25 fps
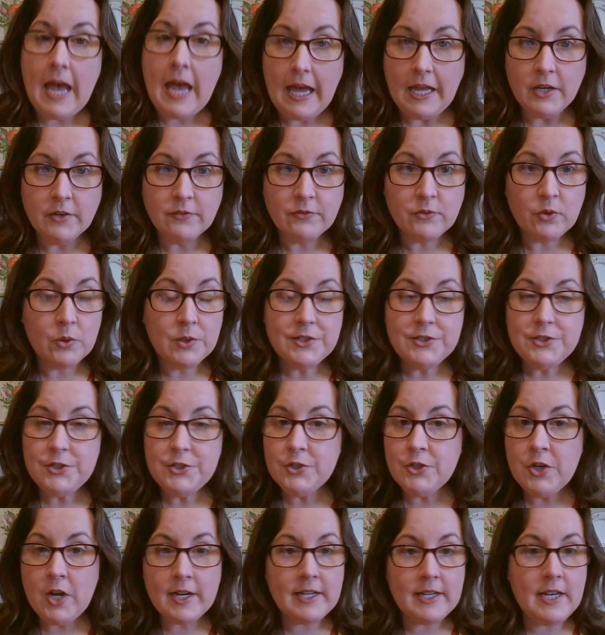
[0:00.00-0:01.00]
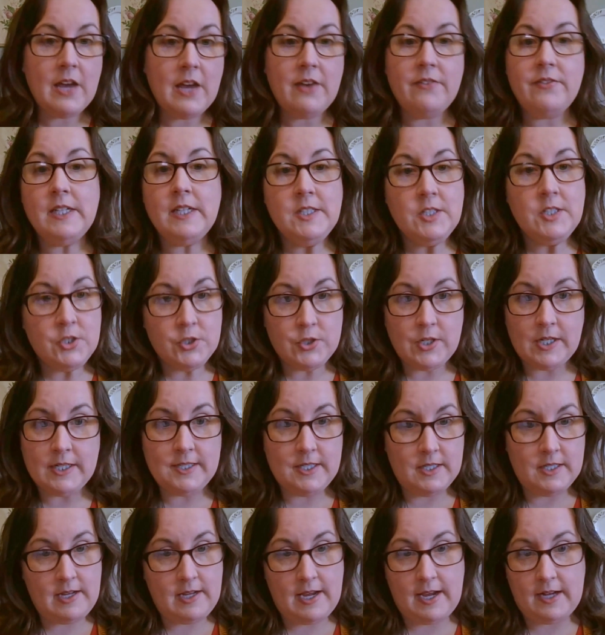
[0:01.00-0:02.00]
And of course, you're not going to have any
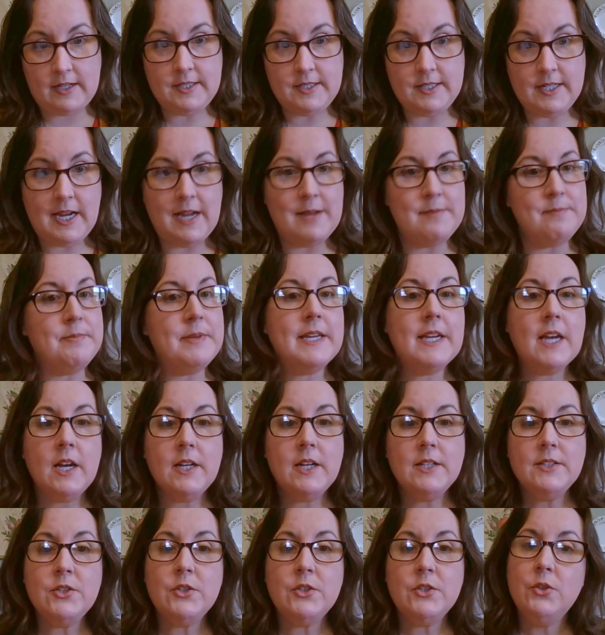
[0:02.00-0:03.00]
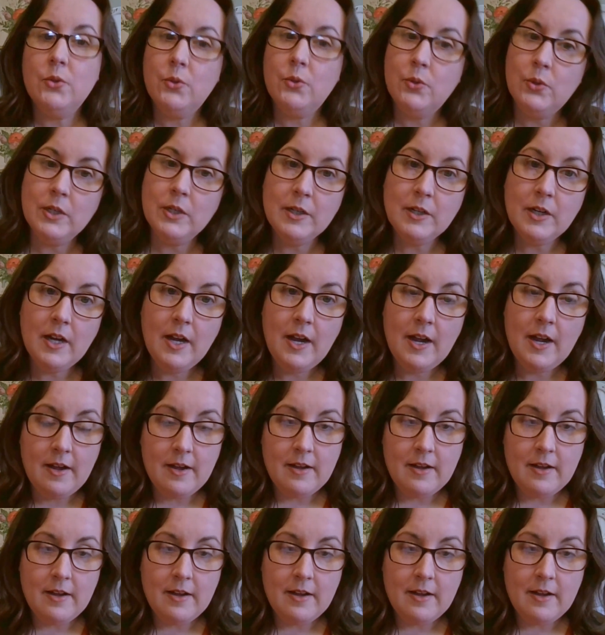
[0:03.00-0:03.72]
stress at tax time because your